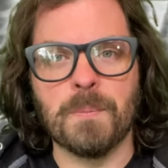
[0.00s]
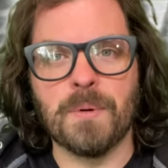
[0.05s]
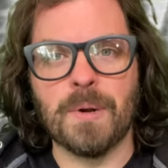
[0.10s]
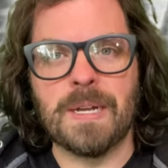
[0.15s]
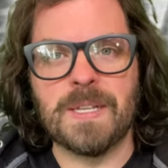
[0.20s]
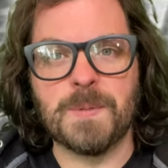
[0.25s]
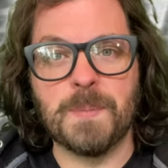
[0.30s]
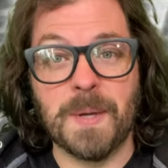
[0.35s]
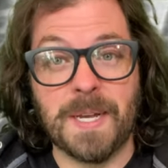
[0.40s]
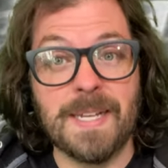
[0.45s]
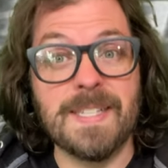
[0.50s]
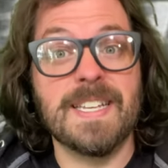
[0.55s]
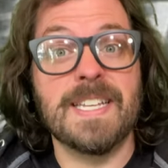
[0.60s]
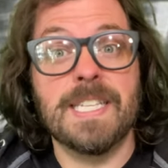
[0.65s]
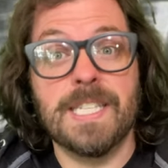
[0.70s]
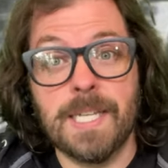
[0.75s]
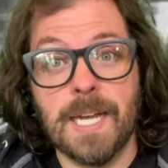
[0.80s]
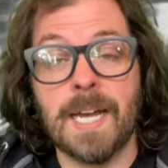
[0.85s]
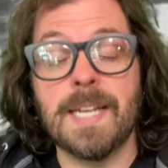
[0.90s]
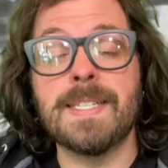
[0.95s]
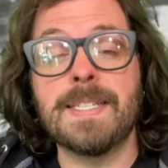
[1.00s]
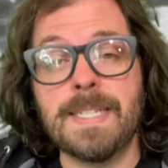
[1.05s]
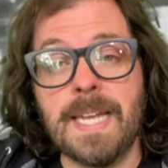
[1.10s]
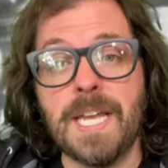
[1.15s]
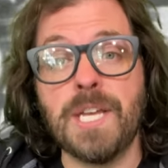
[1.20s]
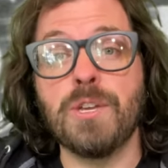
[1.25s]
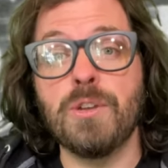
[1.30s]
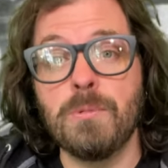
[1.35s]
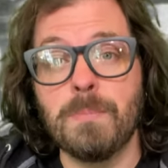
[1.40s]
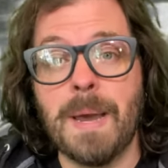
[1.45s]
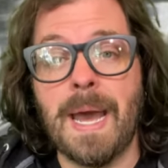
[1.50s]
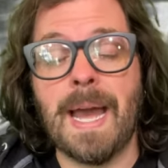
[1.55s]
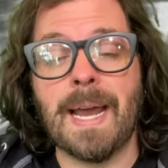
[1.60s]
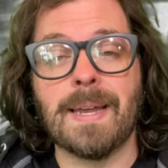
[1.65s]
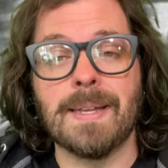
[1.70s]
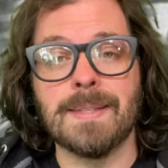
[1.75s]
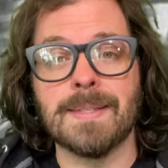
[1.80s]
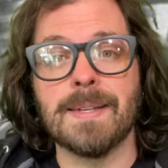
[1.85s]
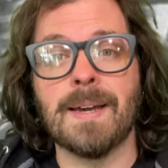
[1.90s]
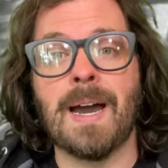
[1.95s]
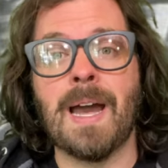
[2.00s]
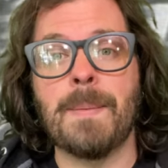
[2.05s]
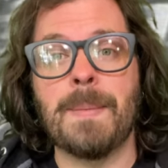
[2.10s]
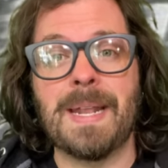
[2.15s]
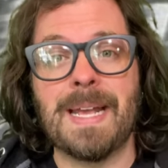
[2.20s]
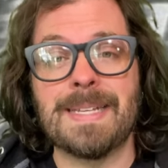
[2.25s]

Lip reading: prints because it does take you back in time.